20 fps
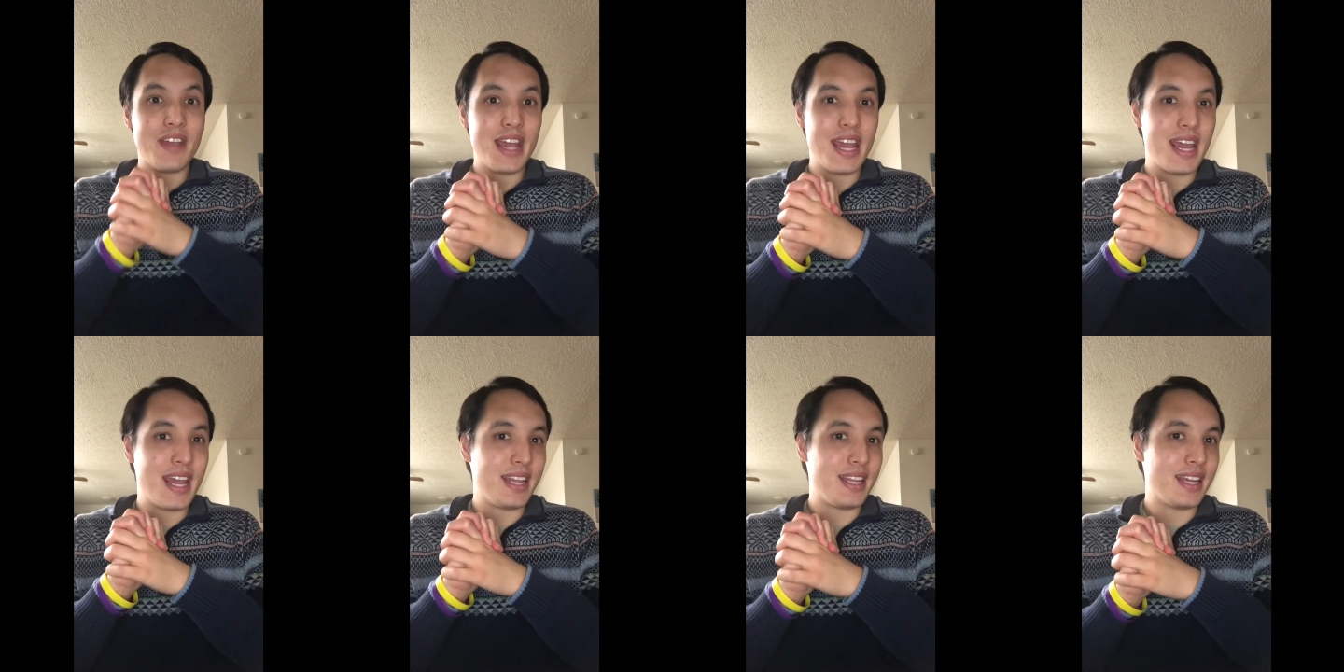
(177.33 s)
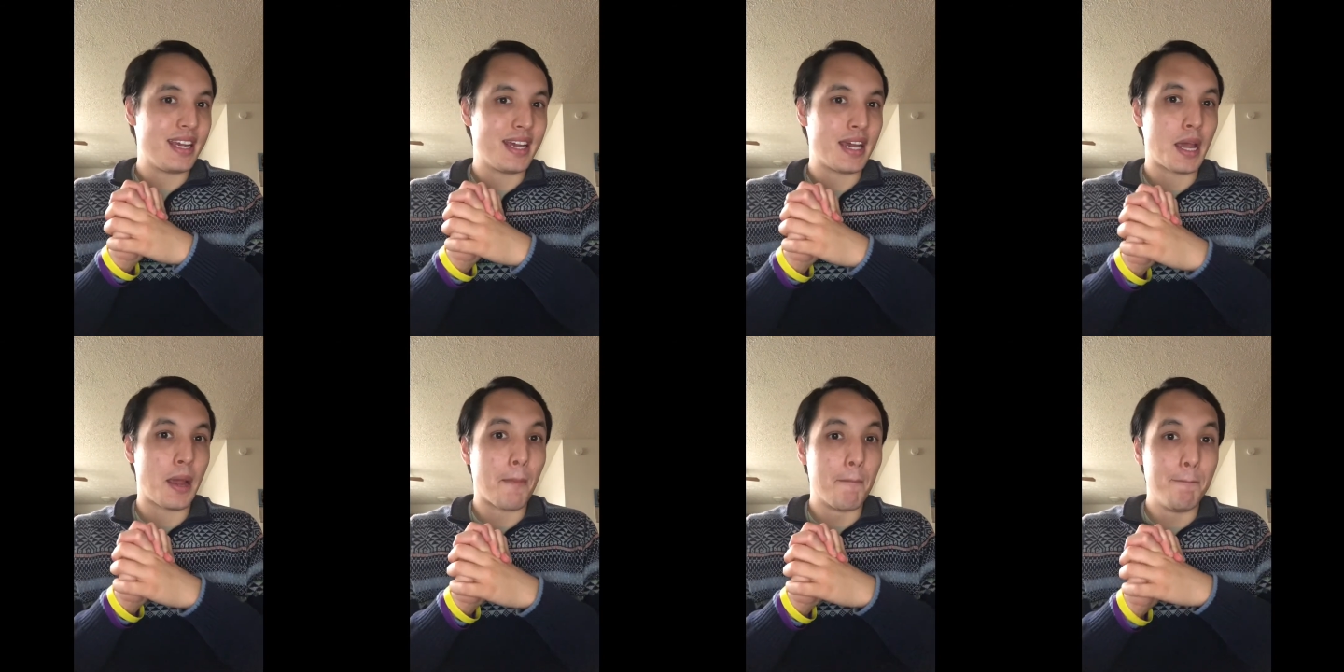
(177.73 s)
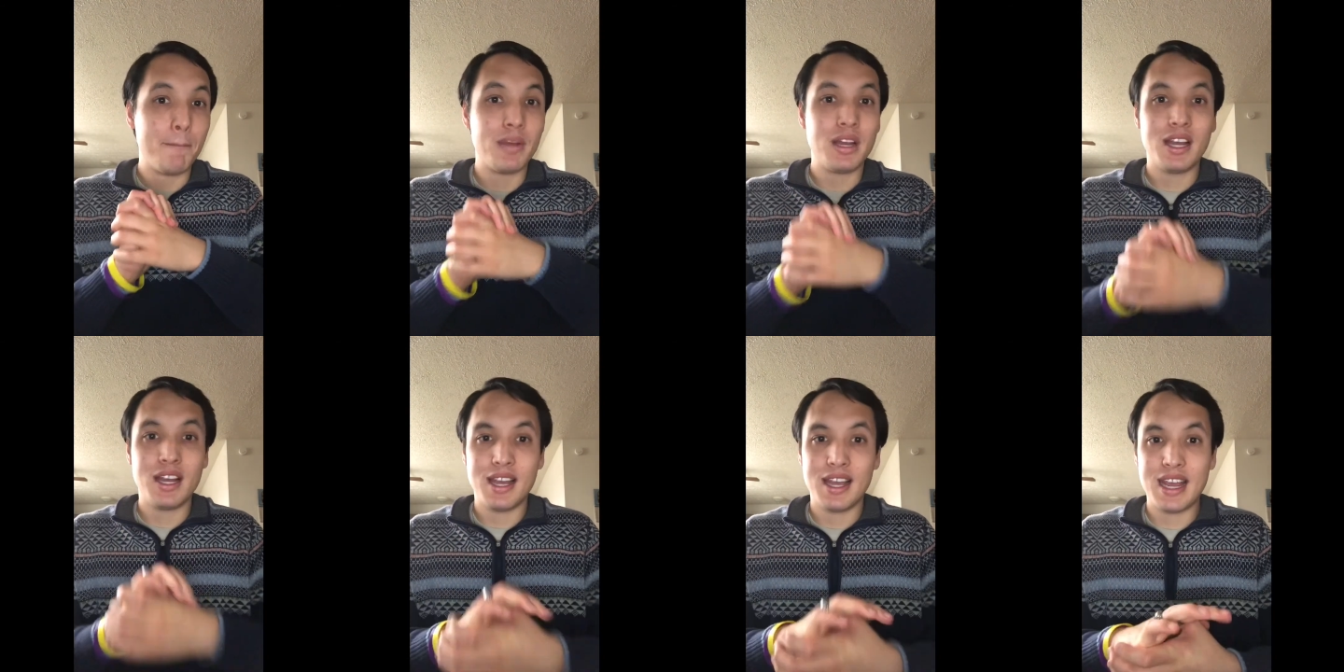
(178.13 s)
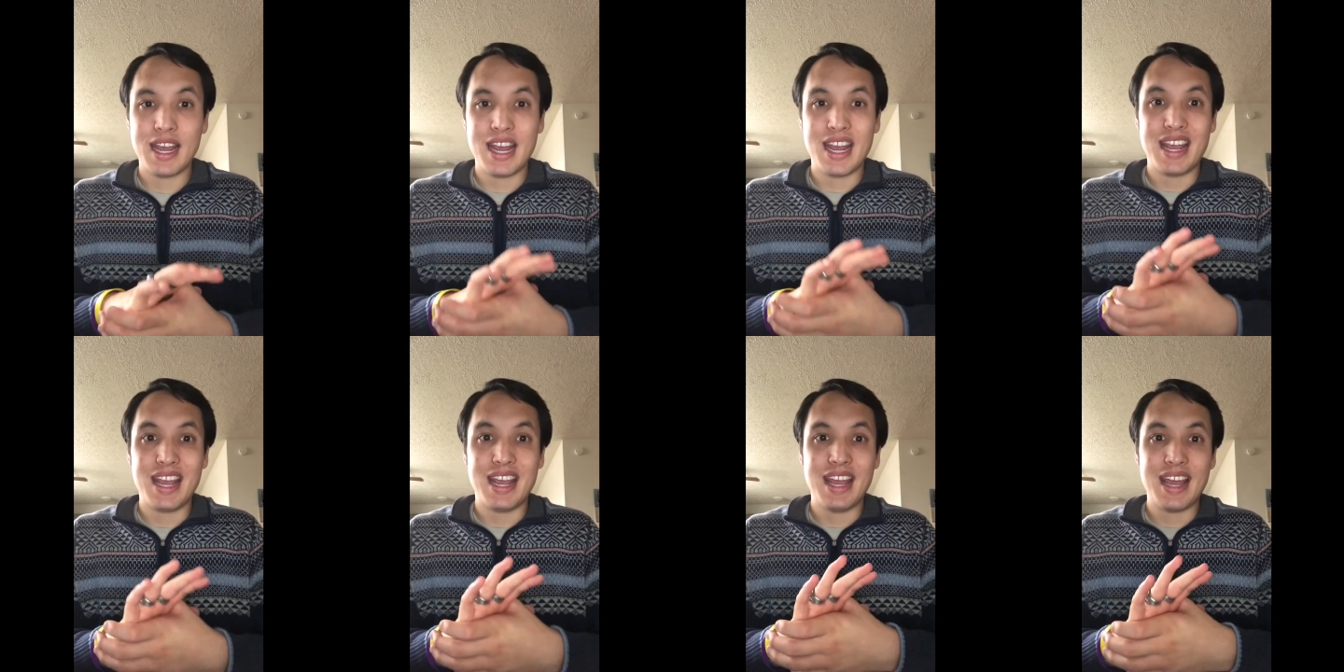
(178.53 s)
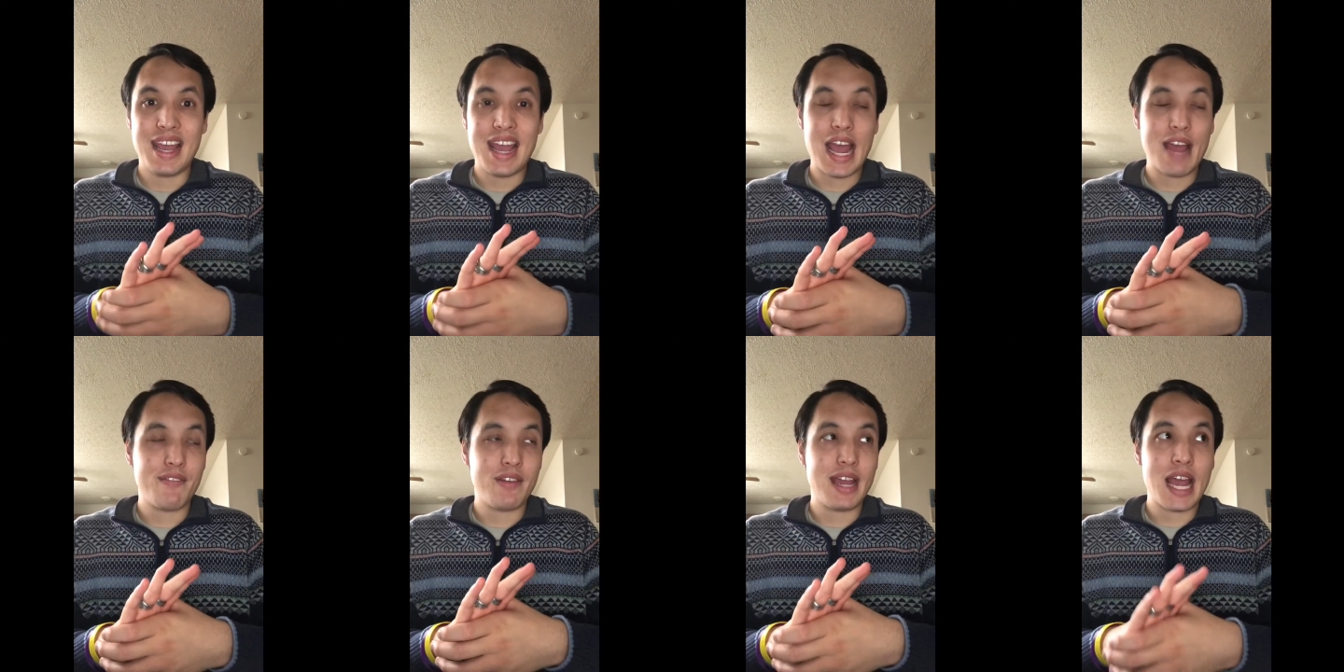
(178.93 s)
and um,
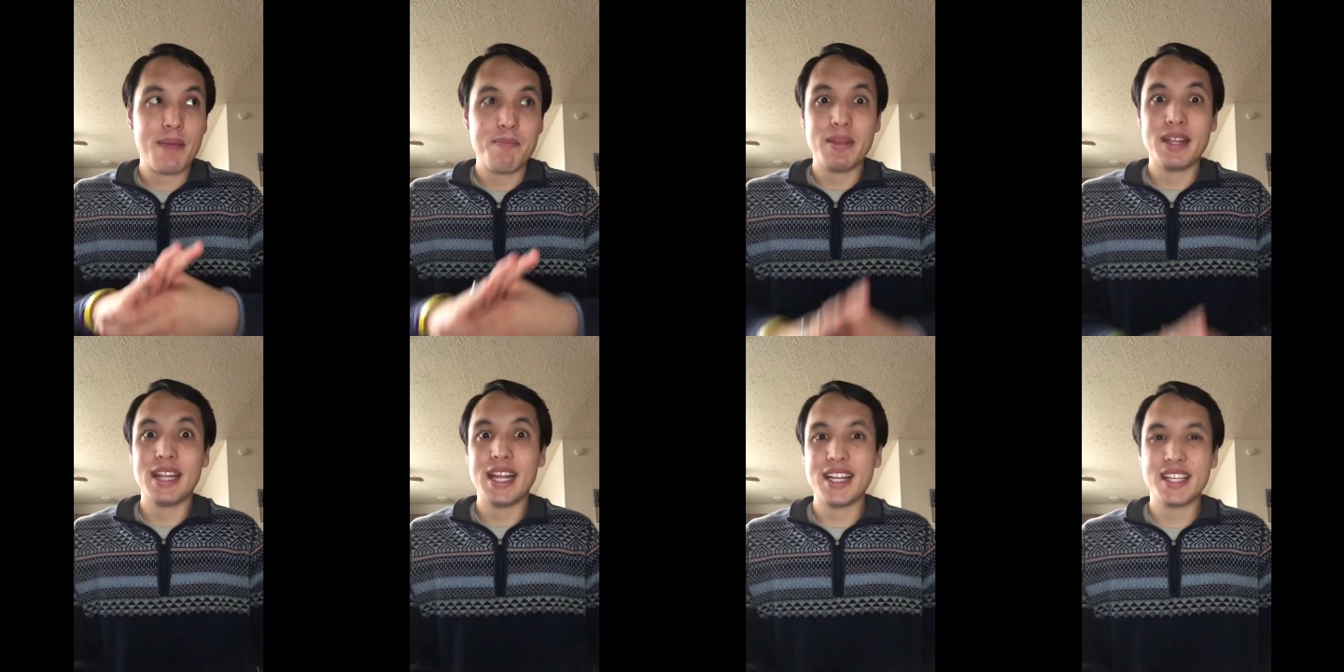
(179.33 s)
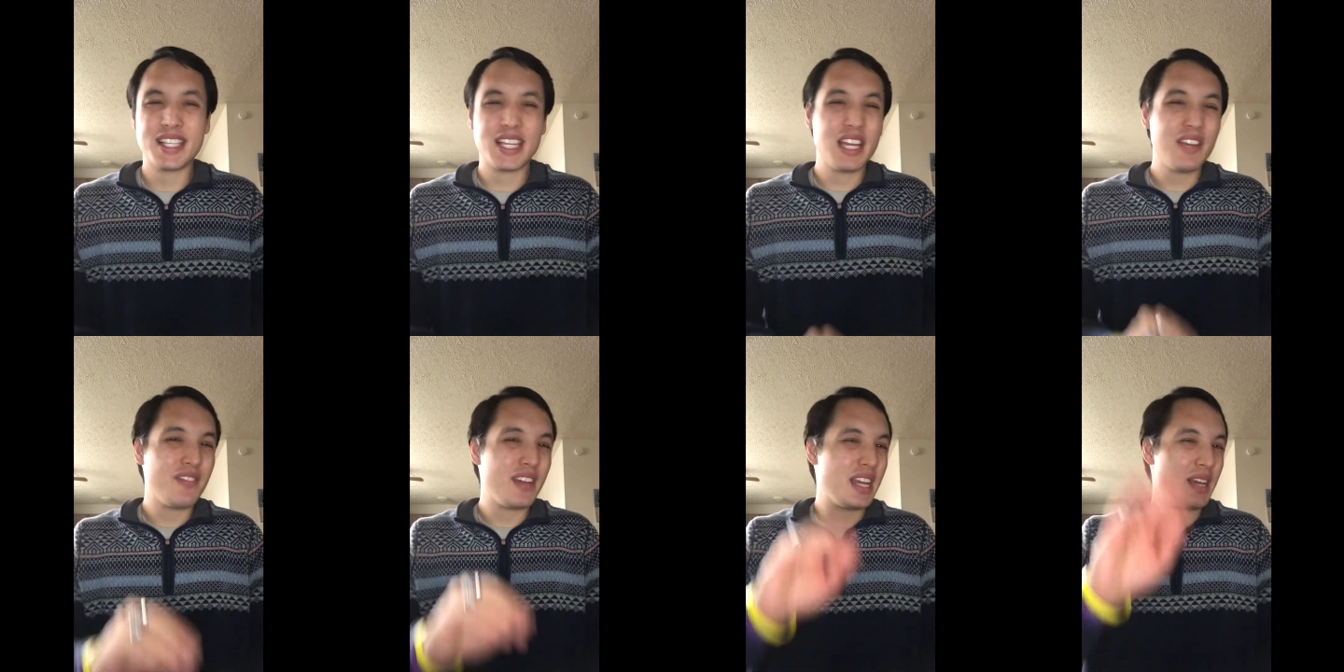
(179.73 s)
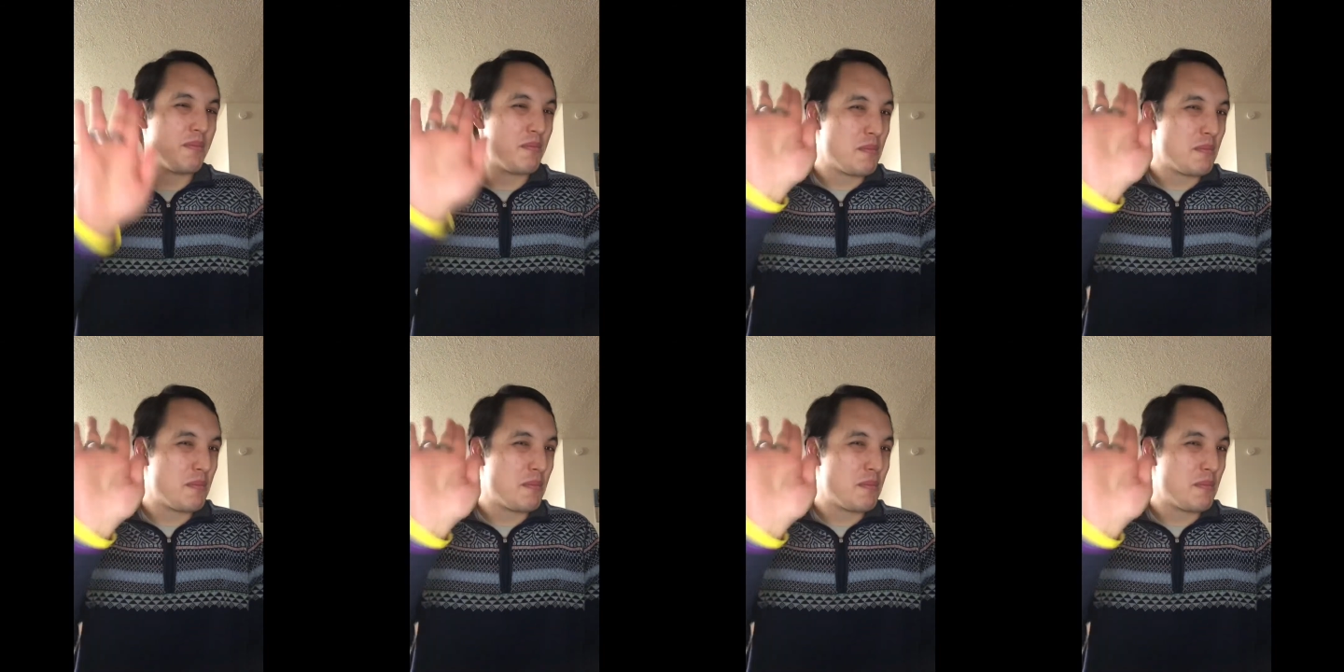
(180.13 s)
have a happy Thanksgiving.